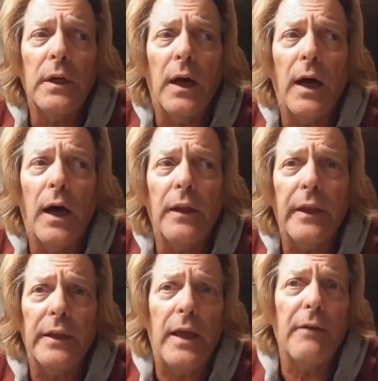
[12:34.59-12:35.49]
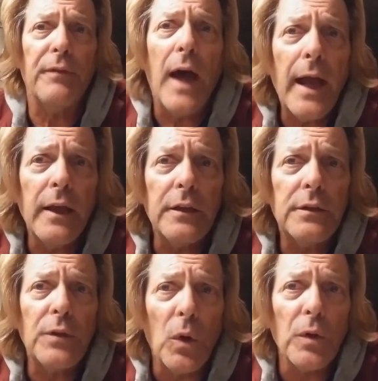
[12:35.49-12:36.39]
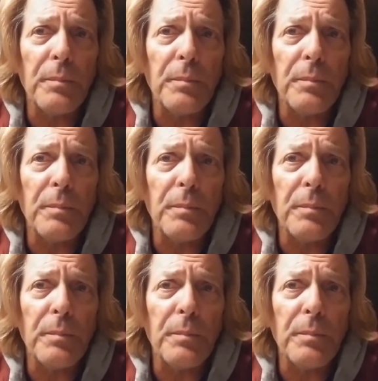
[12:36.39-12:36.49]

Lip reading: They have not told